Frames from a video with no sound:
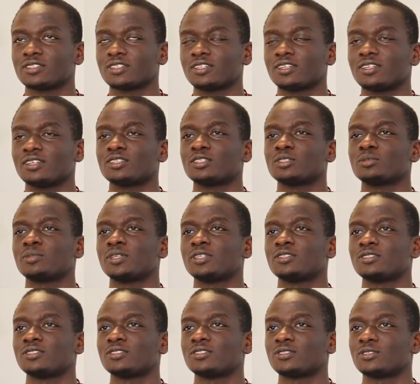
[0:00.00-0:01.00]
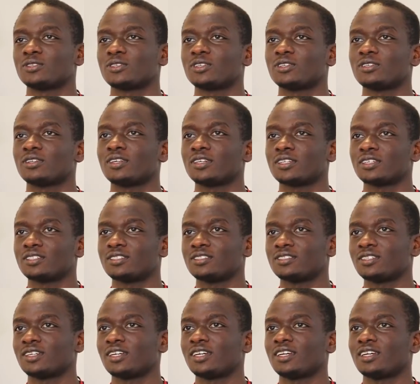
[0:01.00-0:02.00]
and a lot of space to store your luggage.
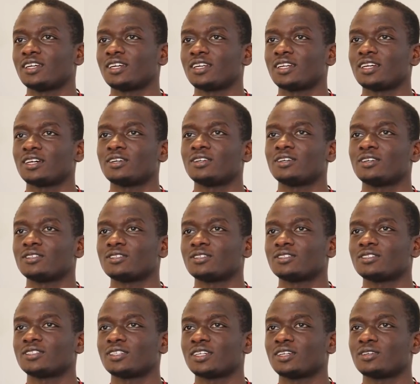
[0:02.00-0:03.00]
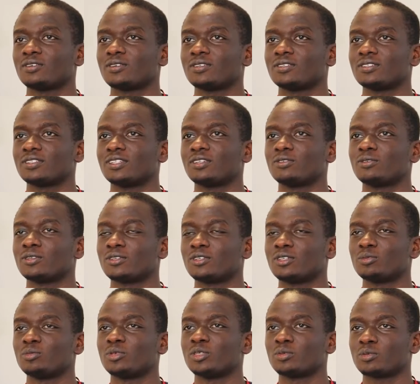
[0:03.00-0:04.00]
And I would also say the
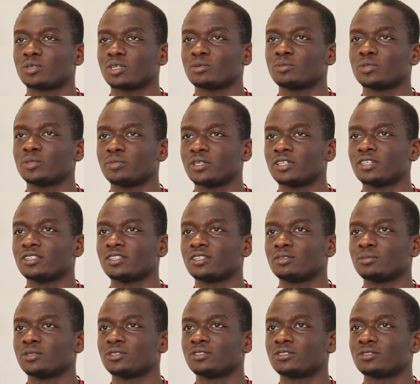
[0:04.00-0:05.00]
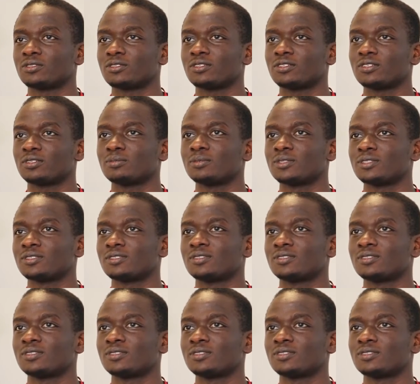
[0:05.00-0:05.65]
wardrobe is probably bigger than most wardrobes.